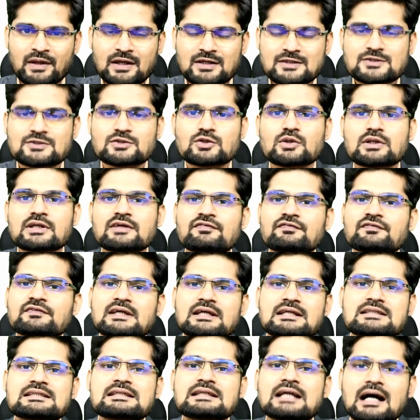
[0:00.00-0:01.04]
So if
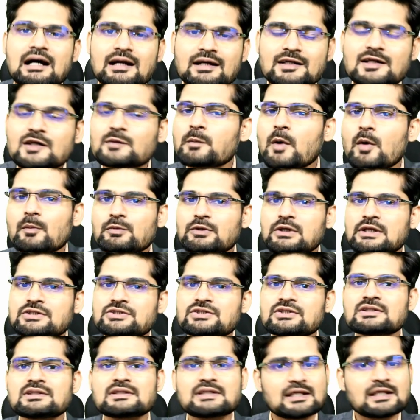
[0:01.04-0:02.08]
there is an
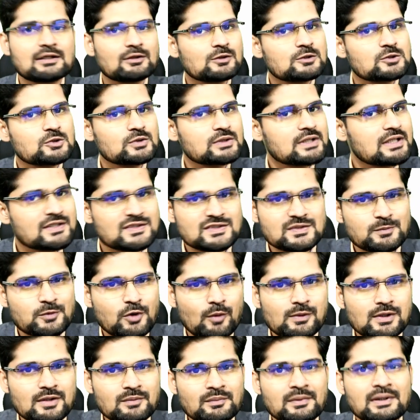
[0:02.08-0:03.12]
underpopulation, then also there is a
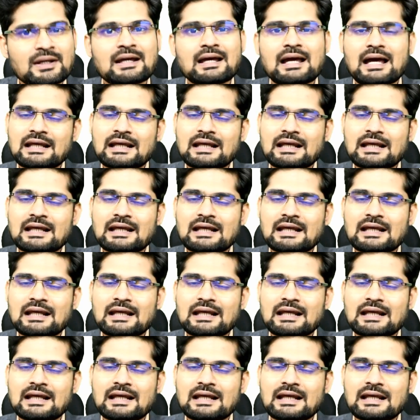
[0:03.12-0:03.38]
problem,